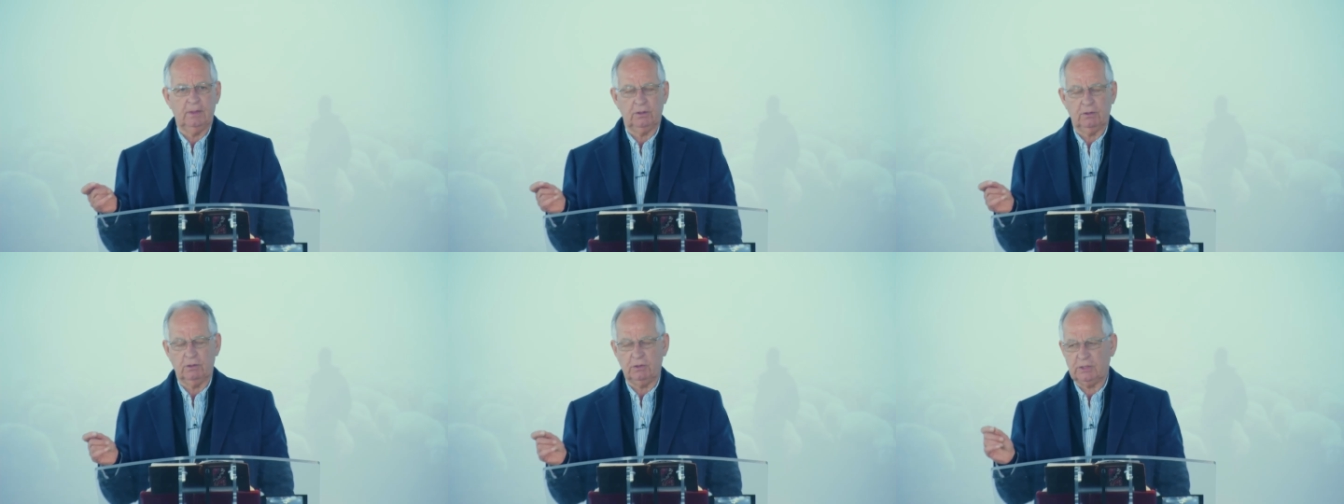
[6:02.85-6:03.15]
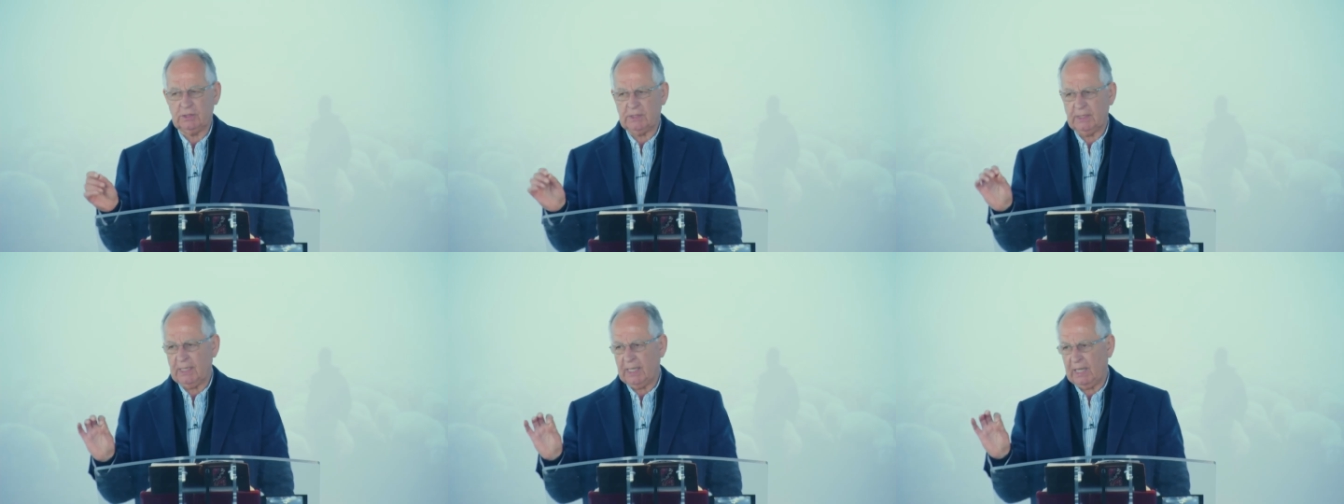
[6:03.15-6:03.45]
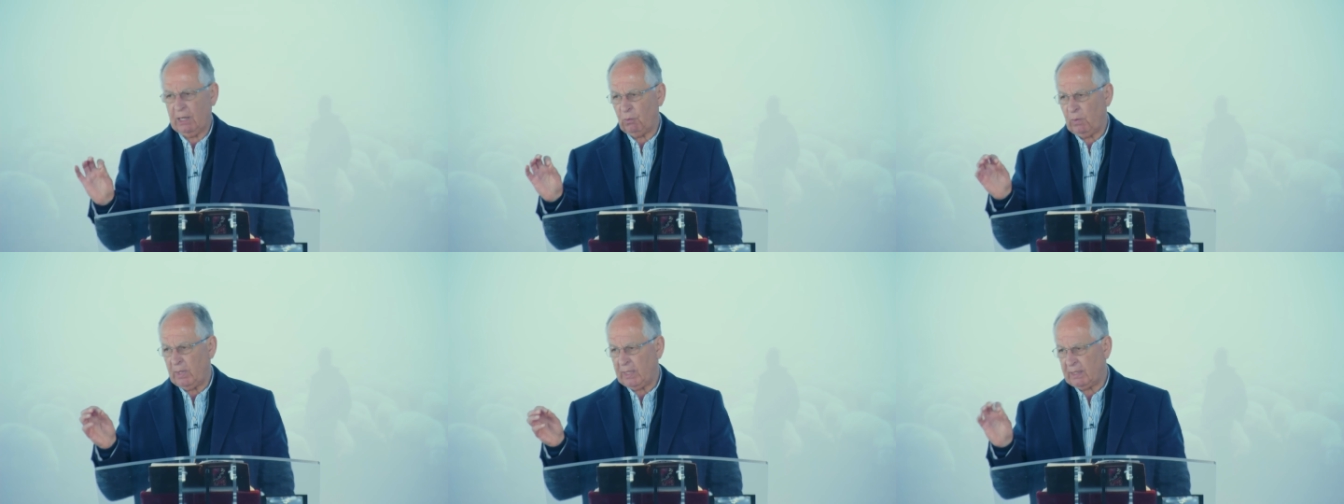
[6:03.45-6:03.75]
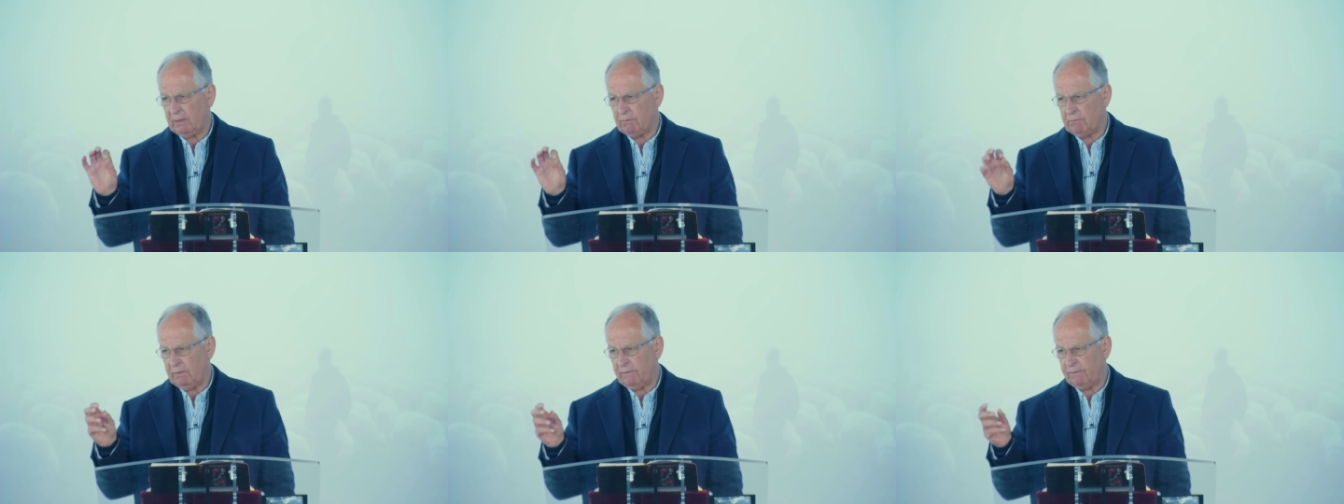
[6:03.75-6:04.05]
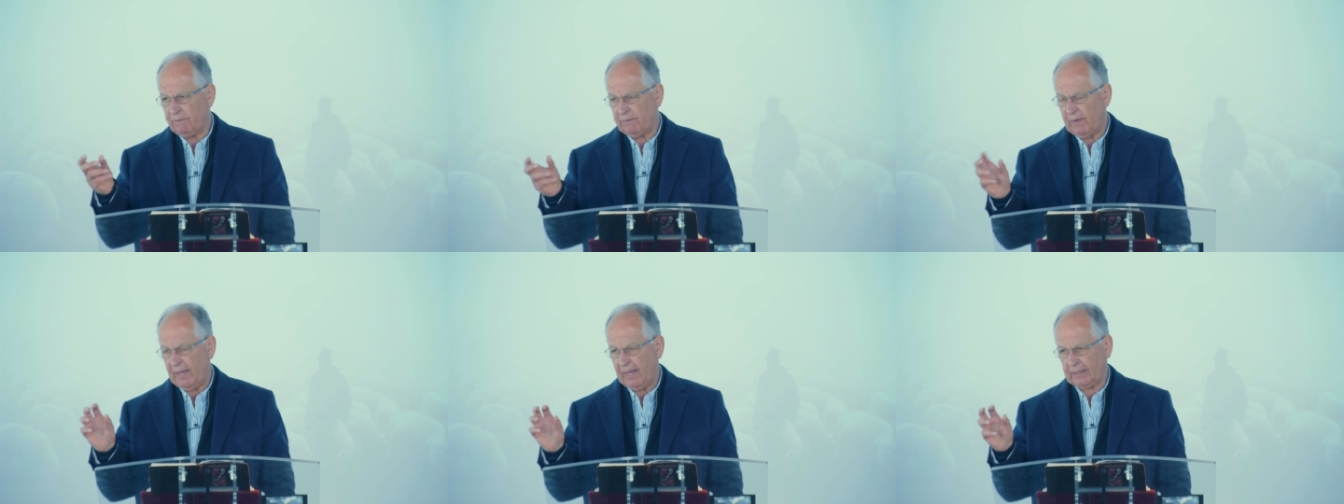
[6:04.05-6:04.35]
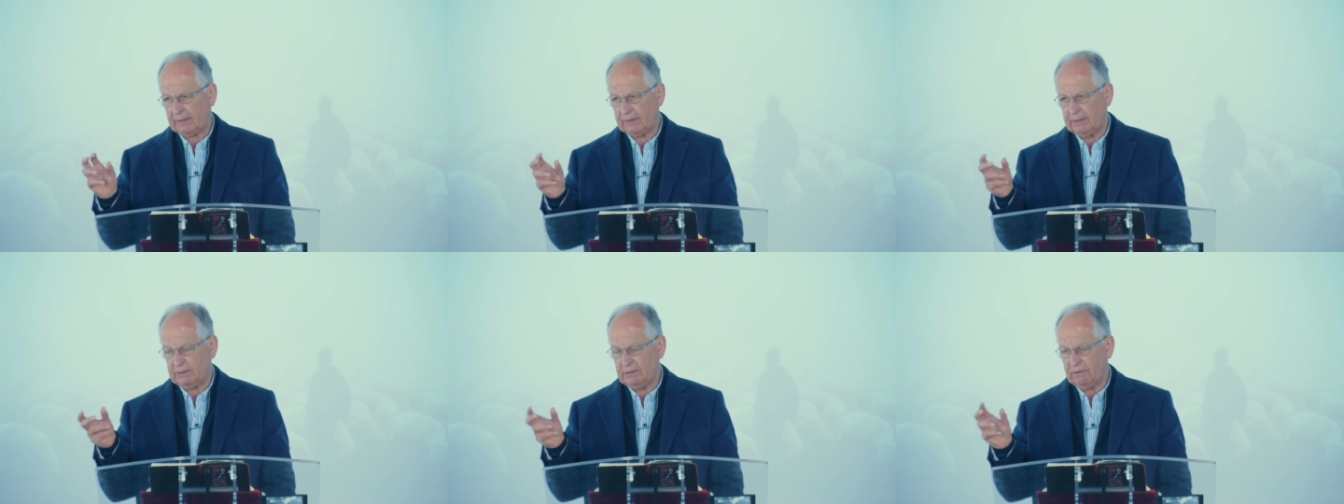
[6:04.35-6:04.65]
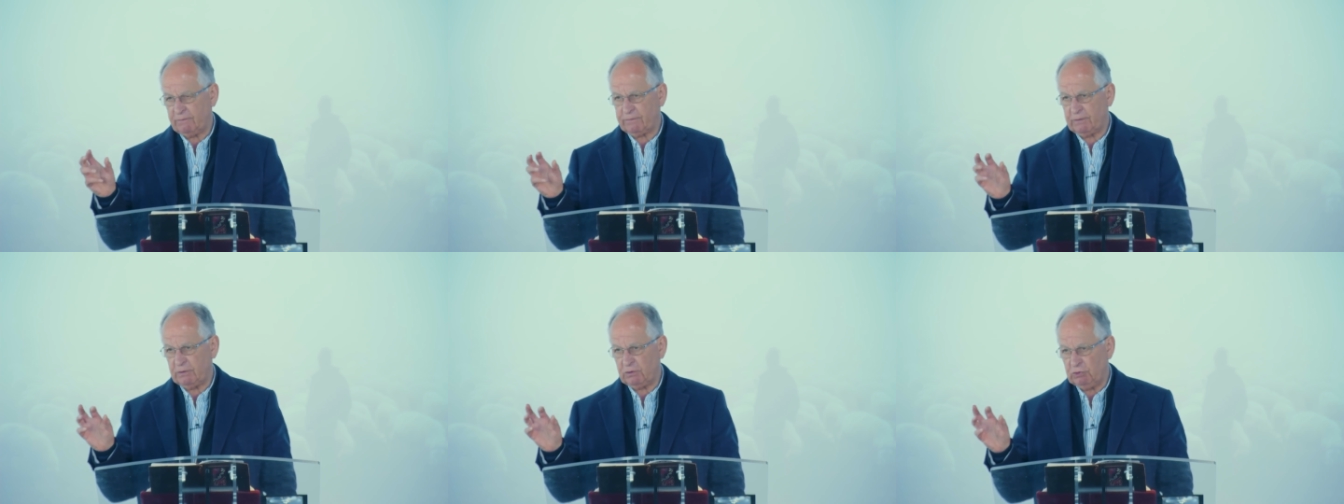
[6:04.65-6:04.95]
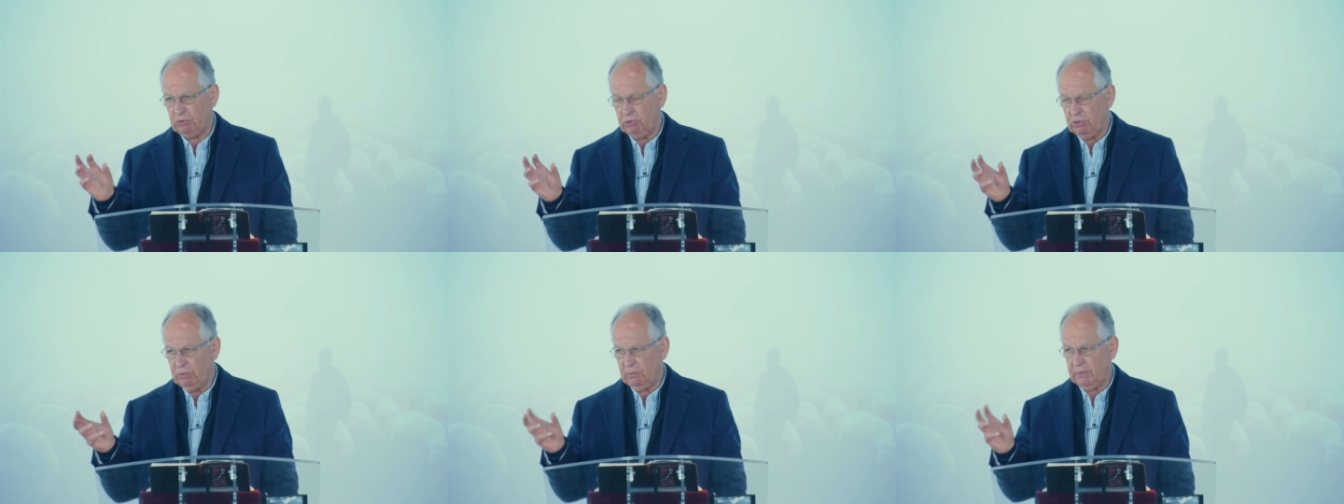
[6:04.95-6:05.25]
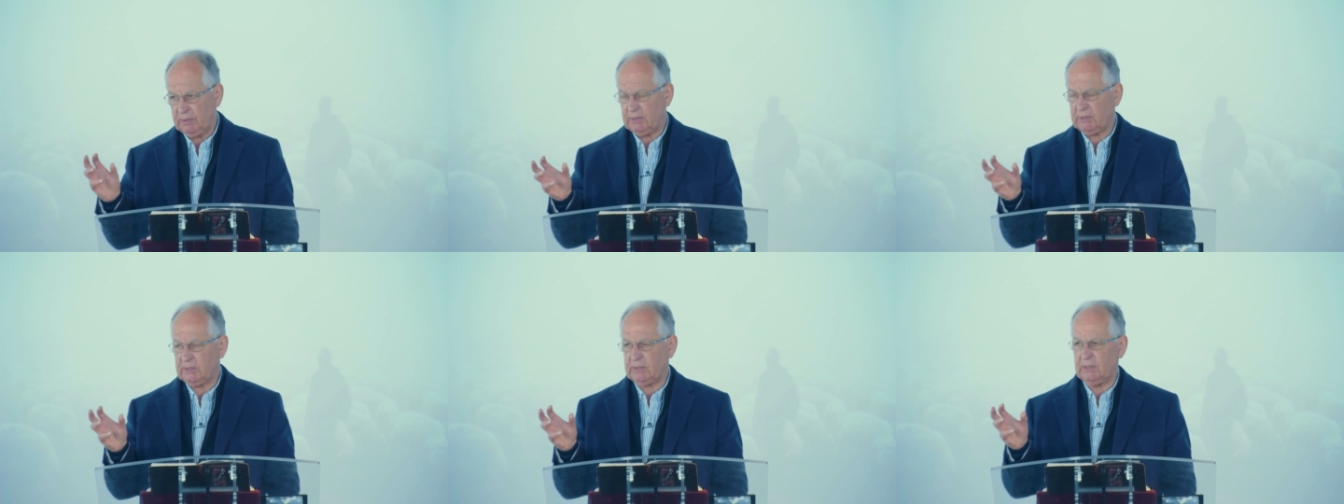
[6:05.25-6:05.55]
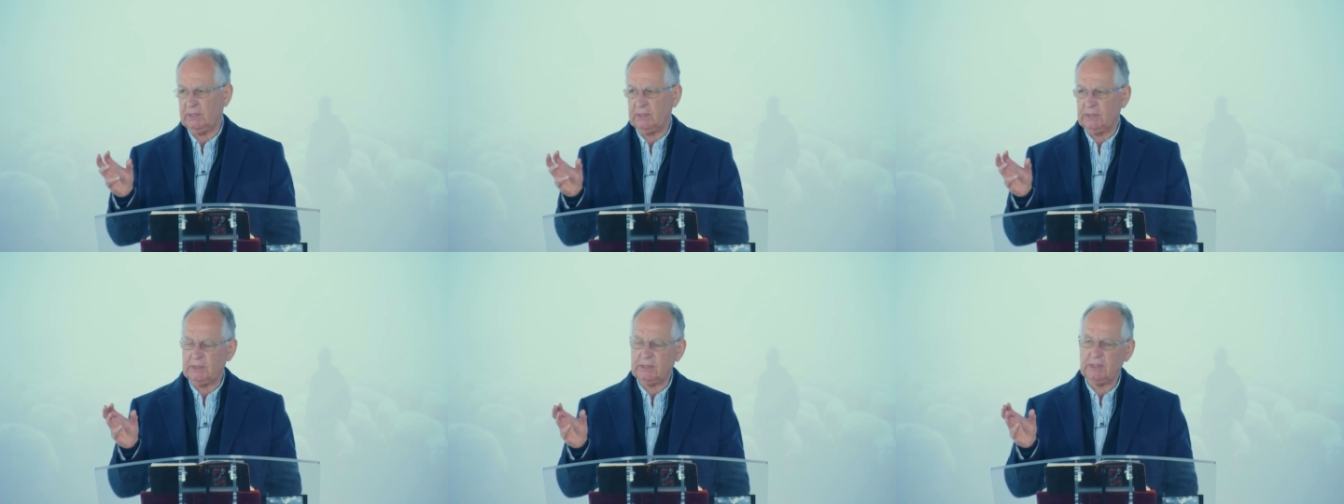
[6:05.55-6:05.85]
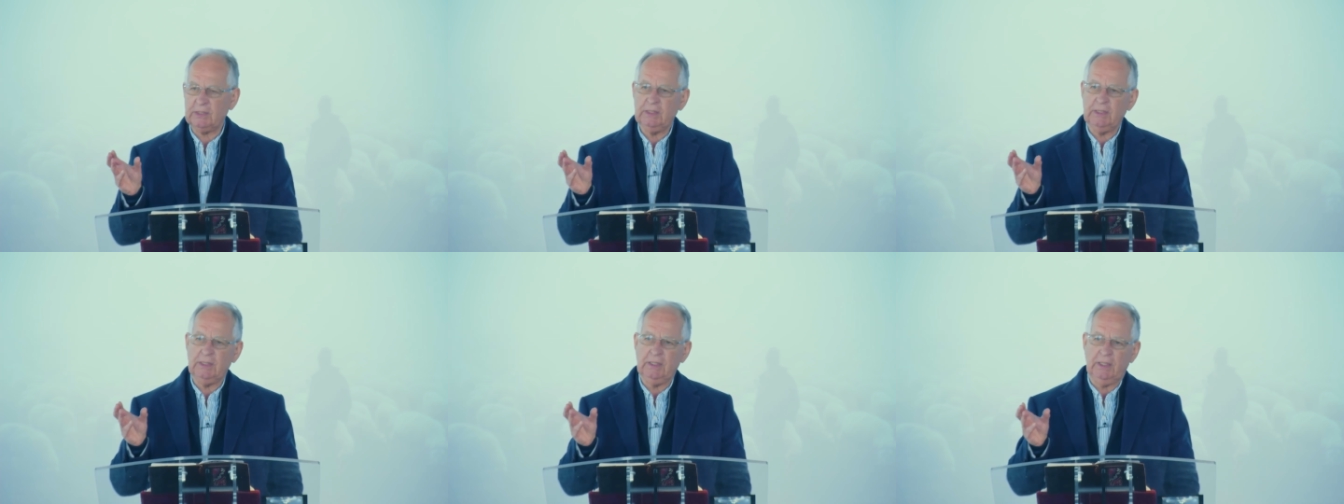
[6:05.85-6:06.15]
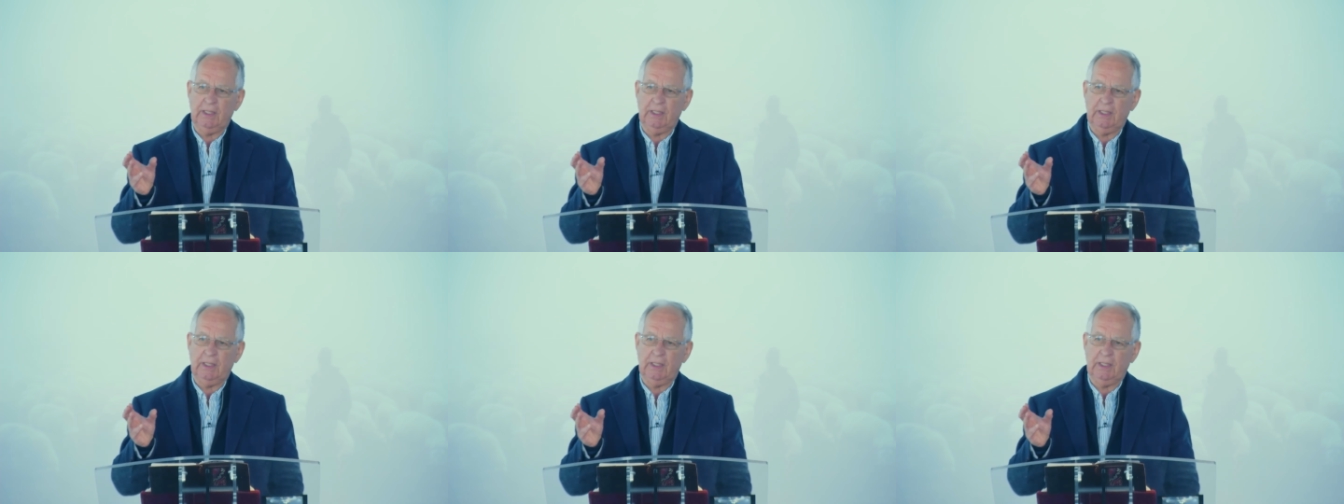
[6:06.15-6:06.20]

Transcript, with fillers: You'll see how we can reflect the different nuances